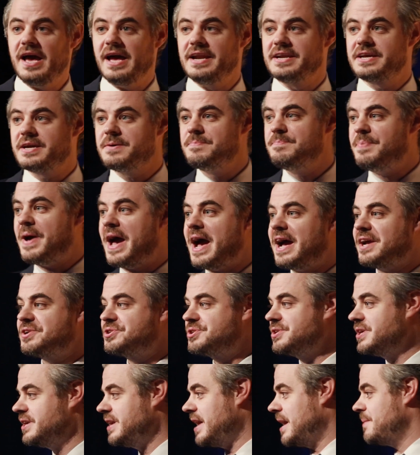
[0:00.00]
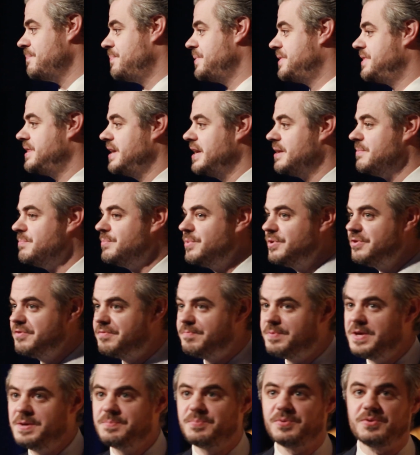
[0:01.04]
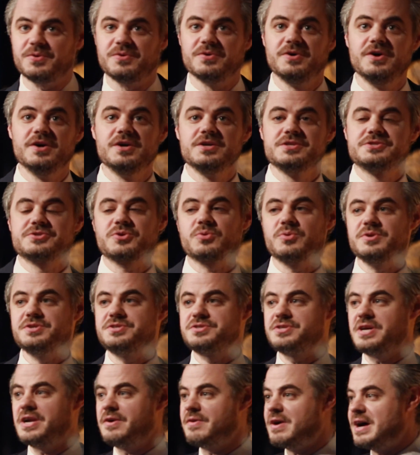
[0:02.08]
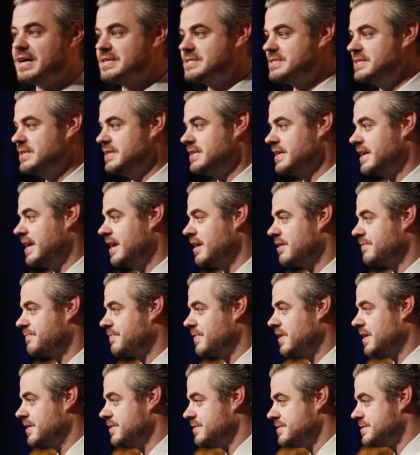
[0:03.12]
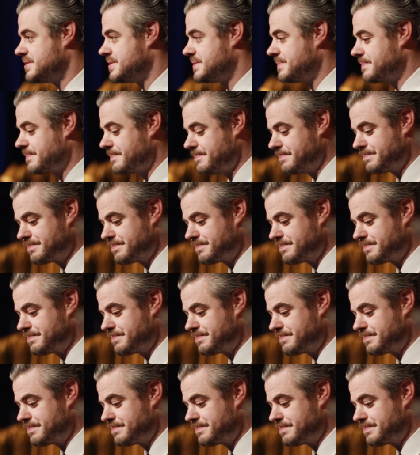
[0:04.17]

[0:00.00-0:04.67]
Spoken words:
and compassion and empathy and move people towards generosity to care for others?